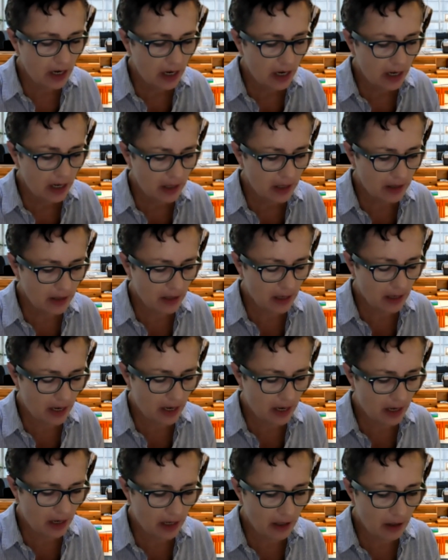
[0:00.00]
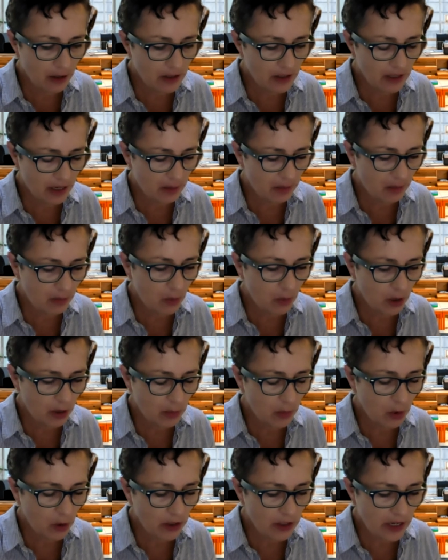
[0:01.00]
It looks like more and
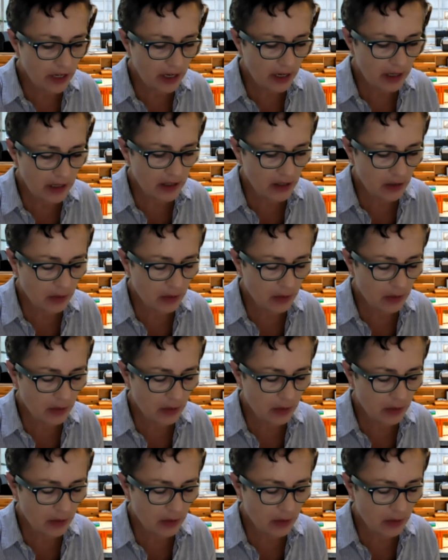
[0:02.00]
more data is